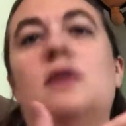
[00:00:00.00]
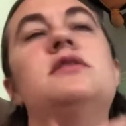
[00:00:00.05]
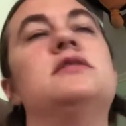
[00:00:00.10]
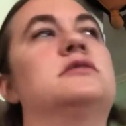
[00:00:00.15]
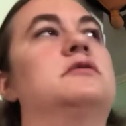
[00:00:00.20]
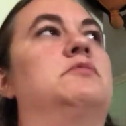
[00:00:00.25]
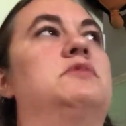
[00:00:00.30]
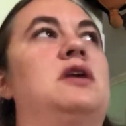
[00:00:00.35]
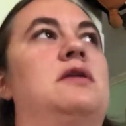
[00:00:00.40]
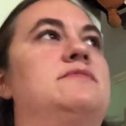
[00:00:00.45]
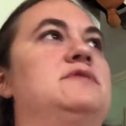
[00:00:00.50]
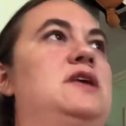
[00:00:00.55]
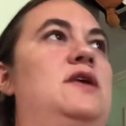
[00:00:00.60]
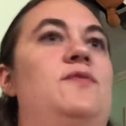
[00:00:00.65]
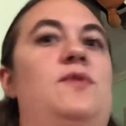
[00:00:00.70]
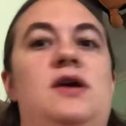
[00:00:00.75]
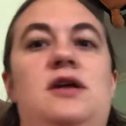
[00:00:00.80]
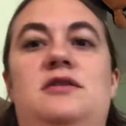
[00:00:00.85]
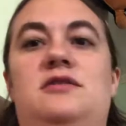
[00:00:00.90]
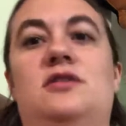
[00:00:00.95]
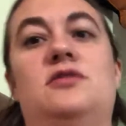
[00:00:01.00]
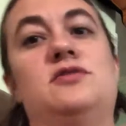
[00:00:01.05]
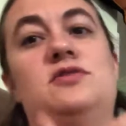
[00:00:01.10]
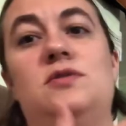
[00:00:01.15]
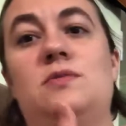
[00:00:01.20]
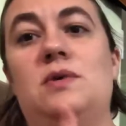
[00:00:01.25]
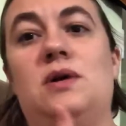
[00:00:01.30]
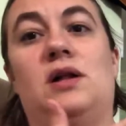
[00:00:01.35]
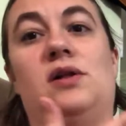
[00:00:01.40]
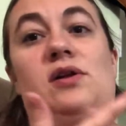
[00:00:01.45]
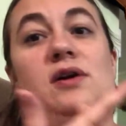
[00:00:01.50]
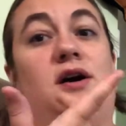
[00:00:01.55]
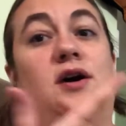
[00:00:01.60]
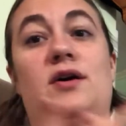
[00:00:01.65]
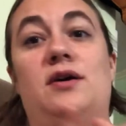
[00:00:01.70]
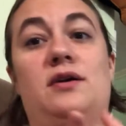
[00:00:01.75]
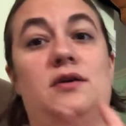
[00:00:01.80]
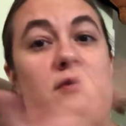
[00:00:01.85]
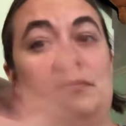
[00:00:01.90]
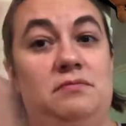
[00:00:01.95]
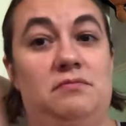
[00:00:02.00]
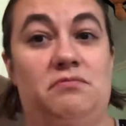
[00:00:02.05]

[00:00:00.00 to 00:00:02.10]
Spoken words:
Sometimes I wait till 2 o'clock.